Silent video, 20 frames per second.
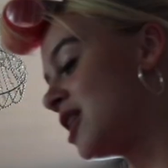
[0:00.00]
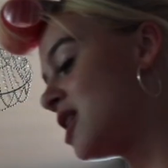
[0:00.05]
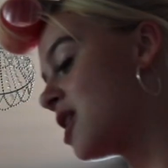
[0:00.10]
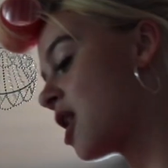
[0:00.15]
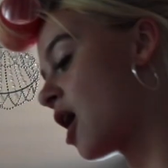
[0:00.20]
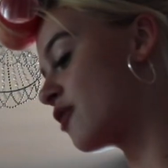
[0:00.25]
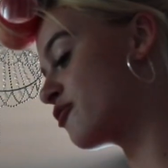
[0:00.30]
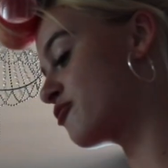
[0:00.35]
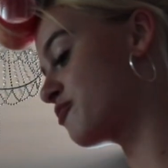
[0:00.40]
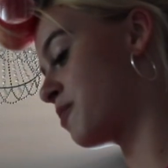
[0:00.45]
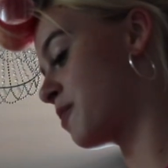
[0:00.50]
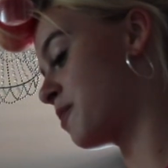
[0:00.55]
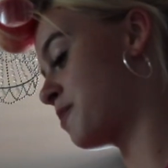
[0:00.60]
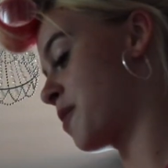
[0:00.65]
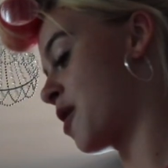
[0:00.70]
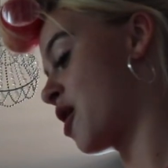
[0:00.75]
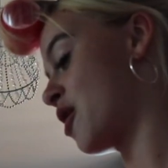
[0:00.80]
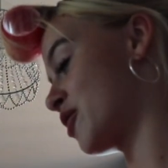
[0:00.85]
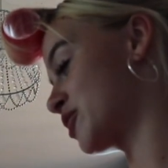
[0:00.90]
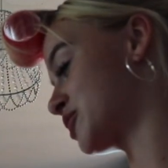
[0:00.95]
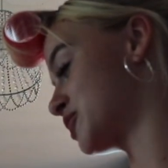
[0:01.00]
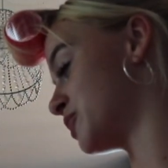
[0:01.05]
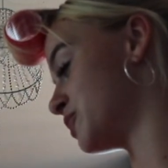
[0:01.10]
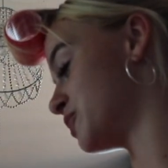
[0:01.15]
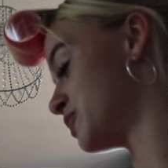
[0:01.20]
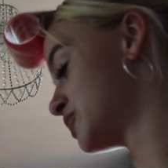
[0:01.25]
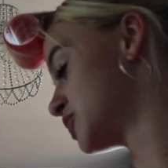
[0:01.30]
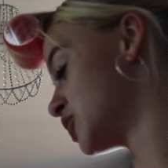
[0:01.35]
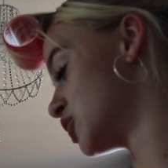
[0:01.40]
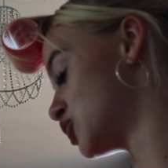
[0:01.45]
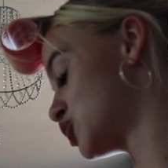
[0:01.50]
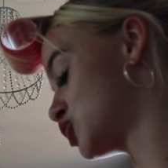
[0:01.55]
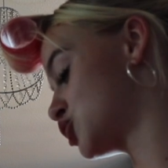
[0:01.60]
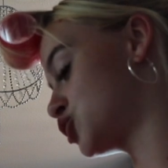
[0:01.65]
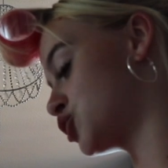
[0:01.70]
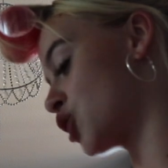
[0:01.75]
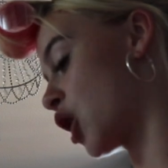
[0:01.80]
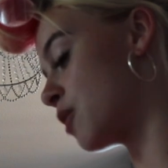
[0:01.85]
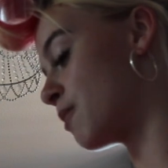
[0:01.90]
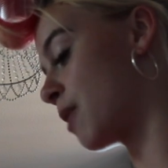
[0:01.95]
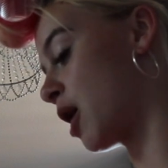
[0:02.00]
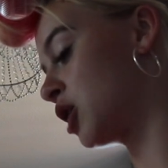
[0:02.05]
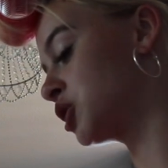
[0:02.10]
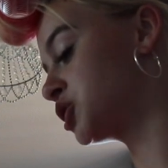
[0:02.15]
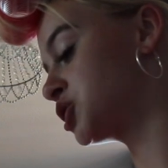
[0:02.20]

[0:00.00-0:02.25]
love parcels so much.